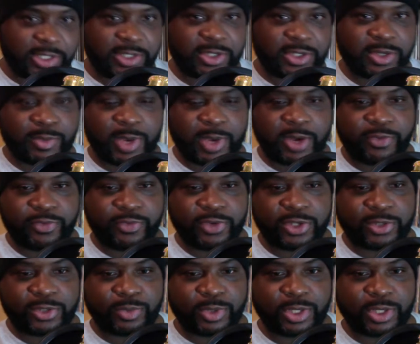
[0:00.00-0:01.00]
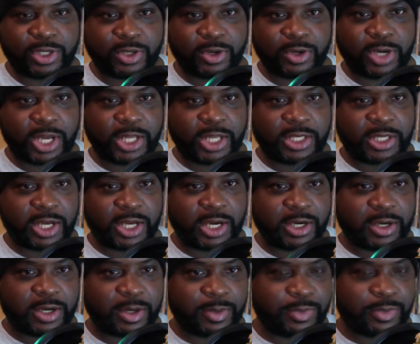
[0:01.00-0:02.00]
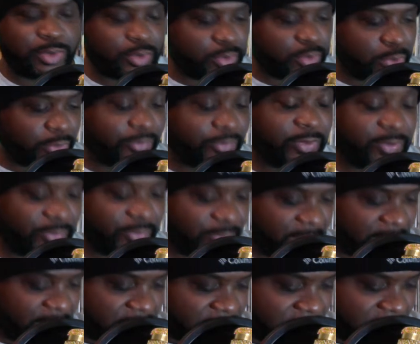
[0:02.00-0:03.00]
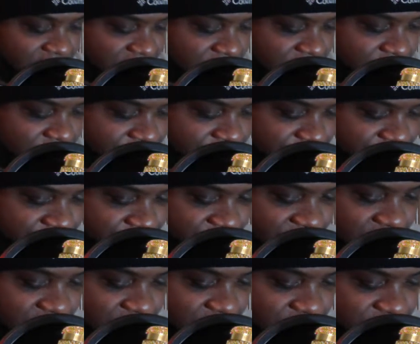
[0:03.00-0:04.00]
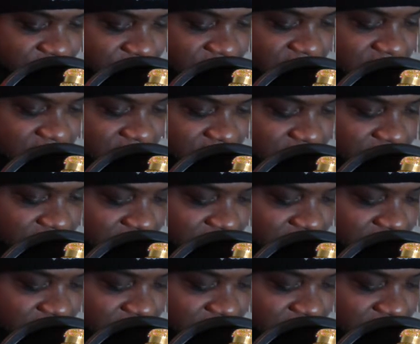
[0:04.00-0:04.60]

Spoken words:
gym outfits, but I'll come through or fancy sneakers